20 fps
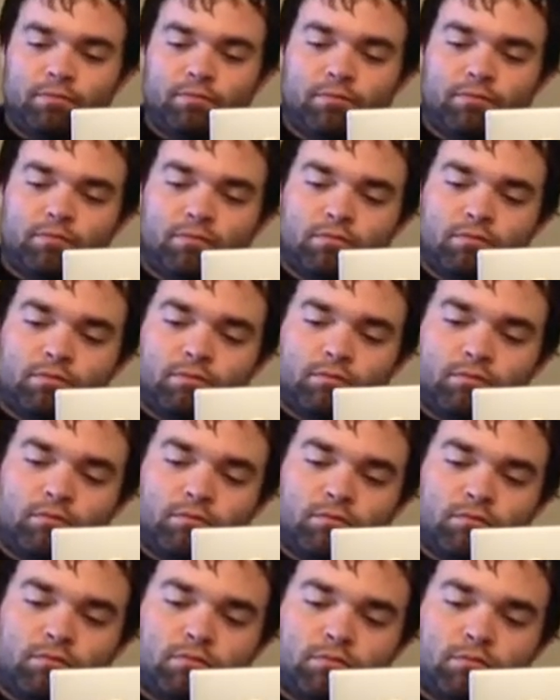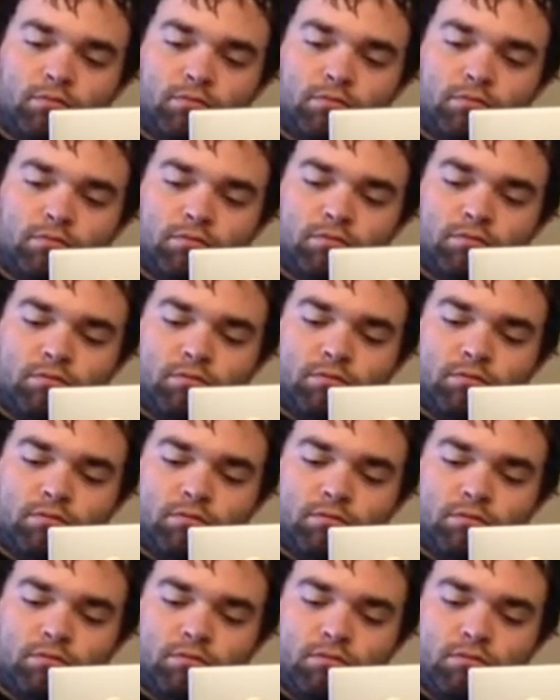
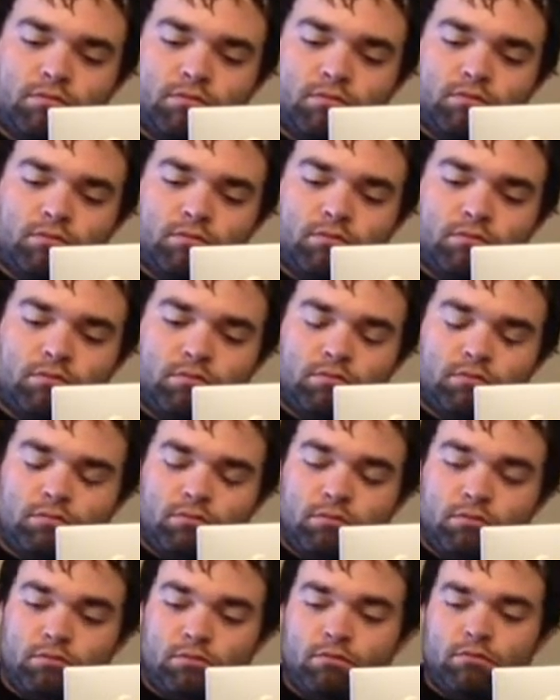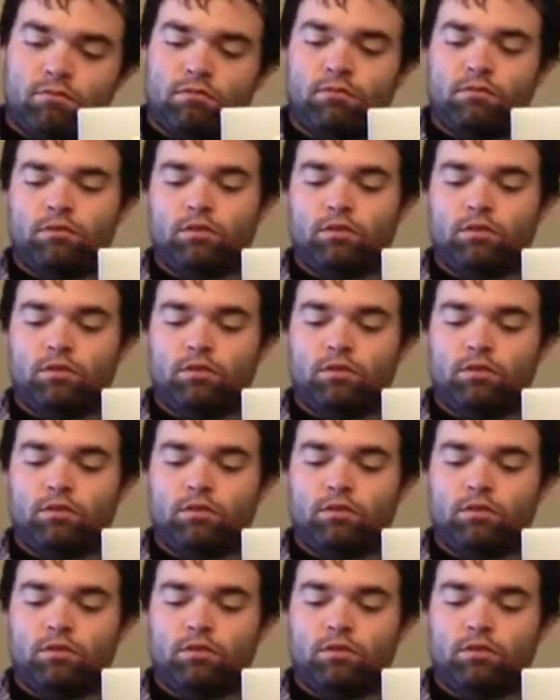[no speech]